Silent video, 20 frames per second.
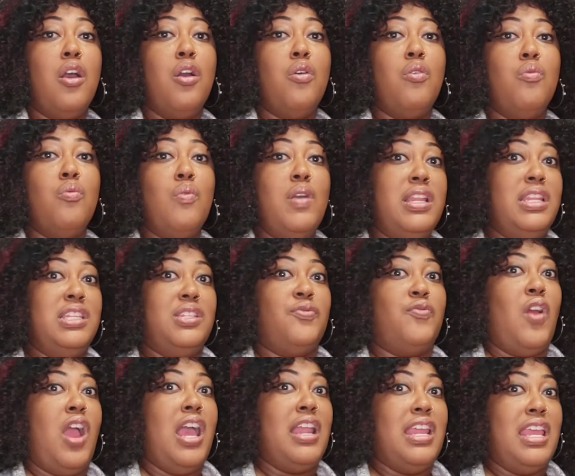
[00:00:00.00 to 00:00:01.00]
when is
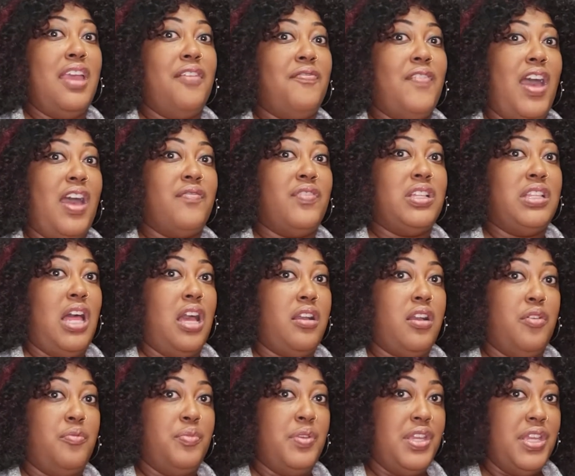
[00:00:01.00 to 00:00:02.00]
Friday at 5 o'clock
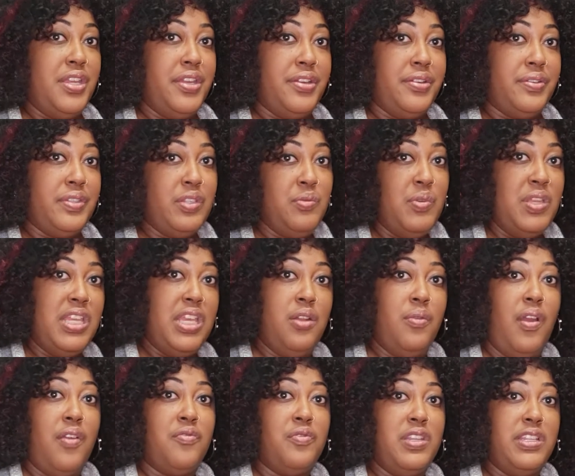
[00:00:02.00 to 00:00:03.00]
gonna be here so we can get
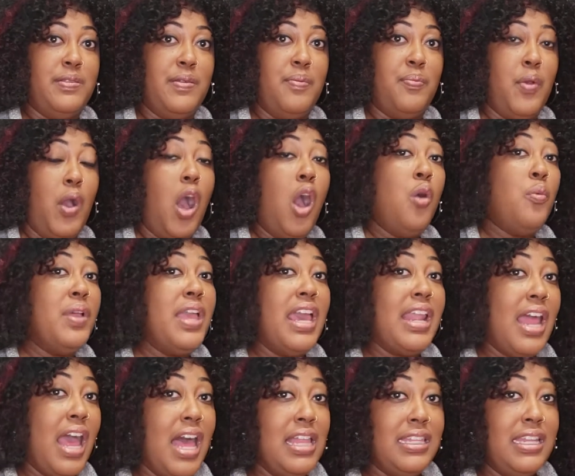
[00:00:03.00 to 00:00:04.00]
away from these people? Oh, we got
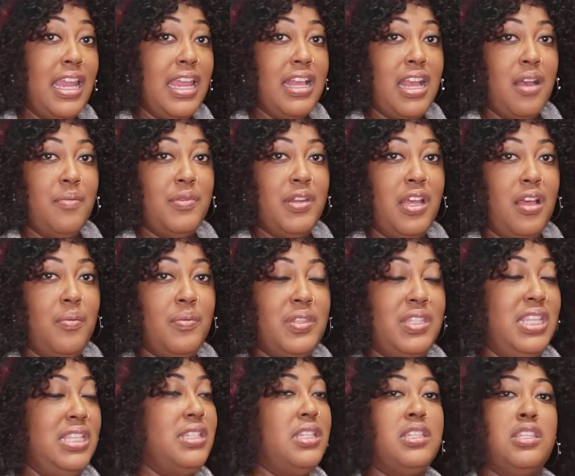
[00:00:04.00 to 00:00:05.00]
a holiday coming up.
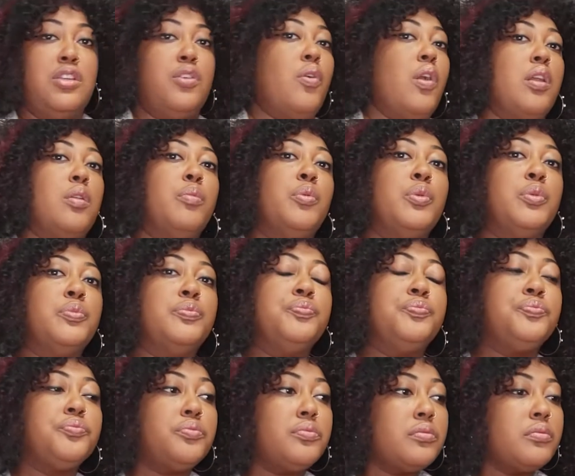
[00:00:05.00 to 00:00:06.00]
This is incredible.
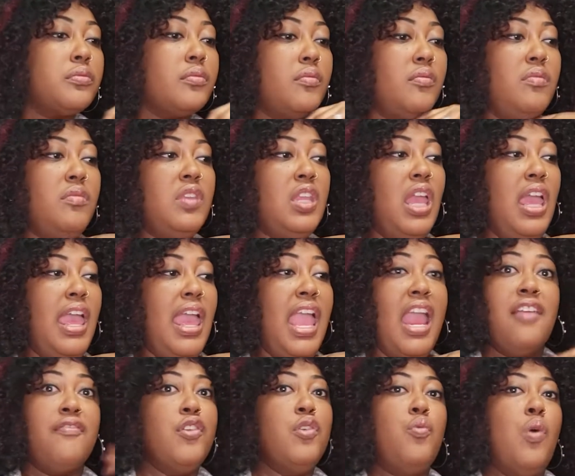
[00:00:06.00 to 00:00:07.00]

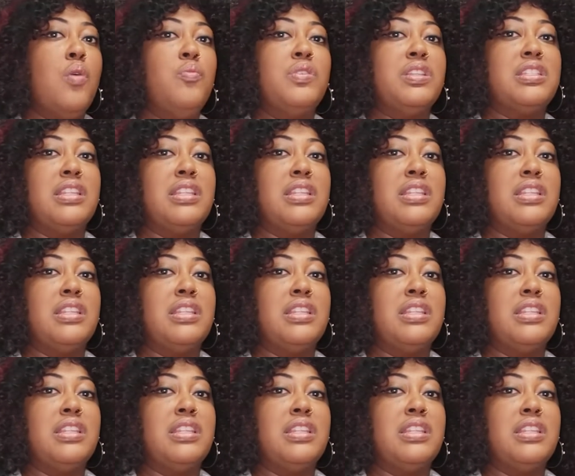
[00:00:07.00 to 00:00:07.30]
Everyone was